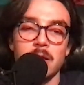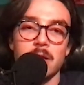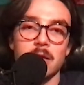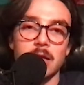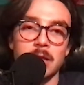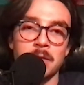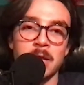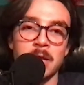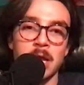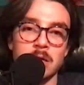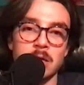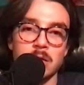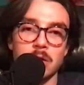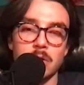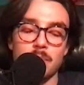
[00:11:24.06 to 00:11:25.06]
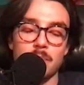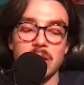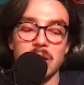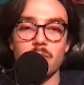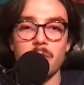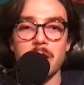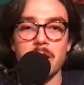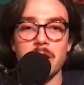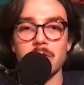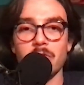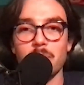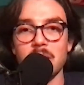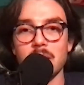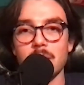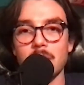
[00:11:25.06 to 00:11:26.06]
And then, you know, big wins,
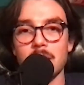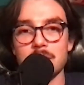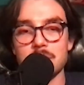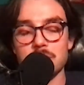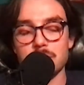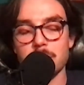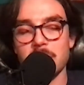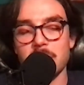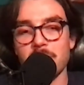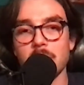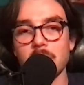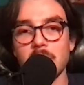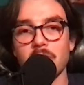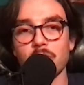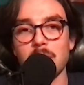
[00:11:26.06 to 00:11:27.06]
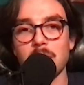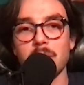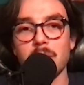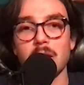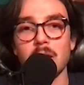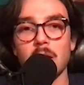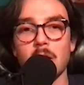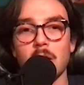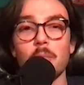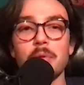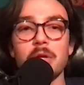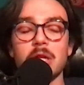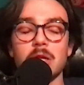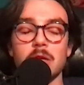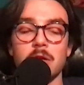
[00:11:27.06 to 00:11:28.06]
big losses, whatever the case may be, I'll
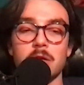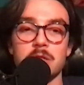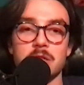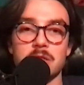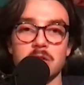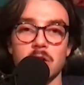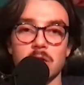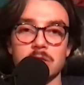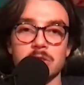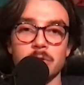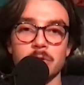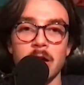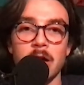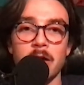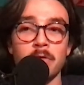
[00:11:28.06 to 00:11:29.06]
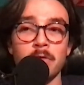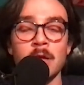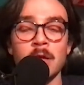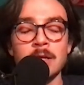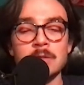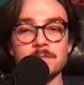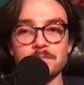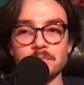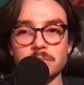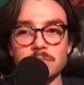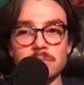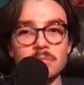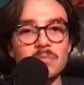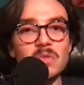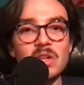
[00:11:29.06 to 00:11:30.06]
be here to talk to you guys.
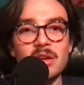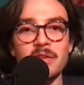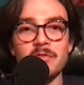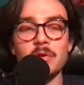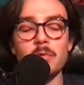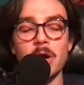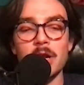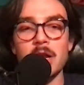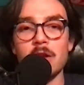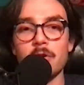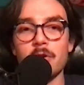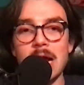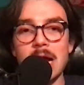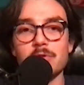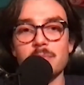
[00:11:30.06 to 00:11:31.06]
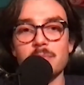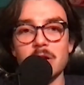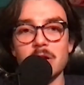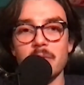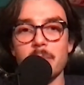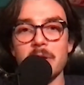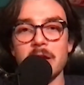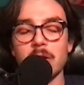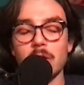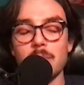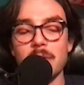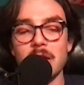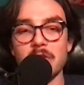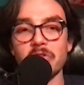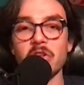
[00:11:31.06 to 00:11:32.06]
If you want to interact with me on a daily
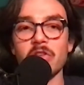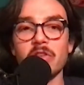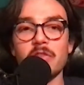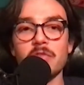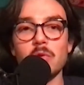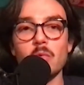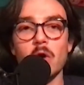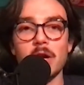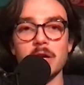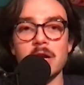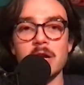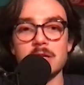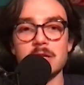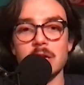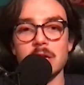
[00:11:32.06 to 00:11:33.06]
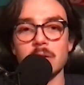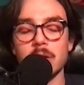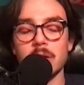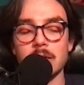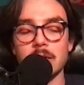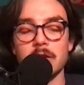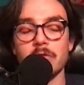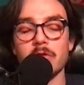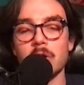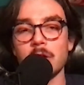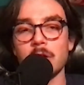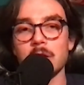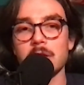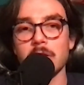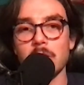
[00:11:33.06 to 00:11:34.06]
basis, if you want content like this
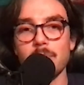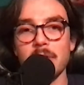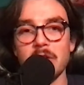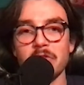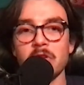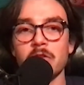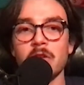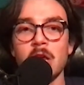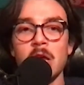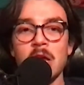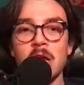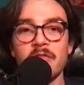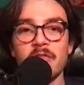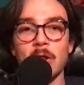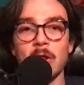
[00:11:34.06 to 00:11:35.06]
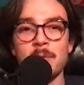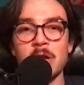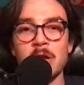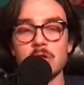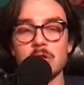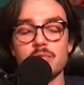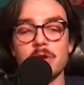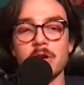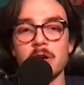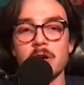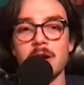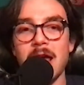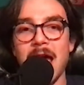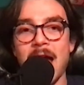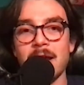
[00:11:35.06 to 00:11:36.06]
on a daily basis, Follow me on
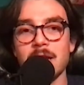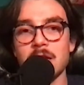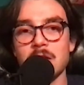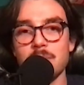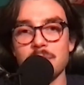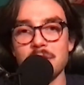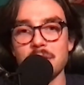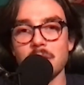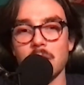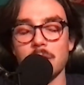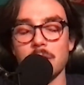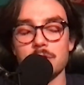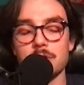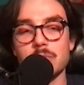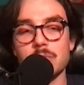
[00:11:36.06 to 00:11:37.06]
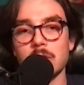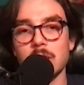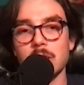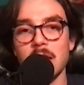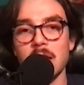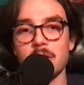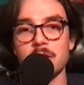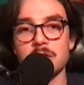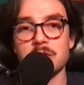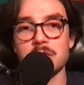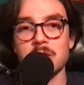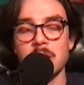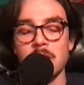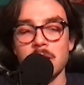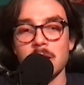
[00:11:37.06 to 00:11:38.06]
Twitter at EB underscore Gators,
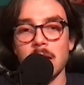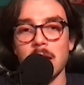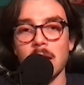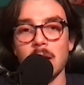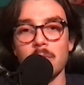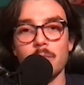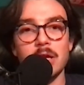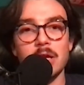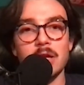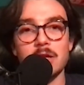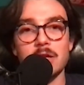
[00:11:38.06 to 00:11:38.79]
and we can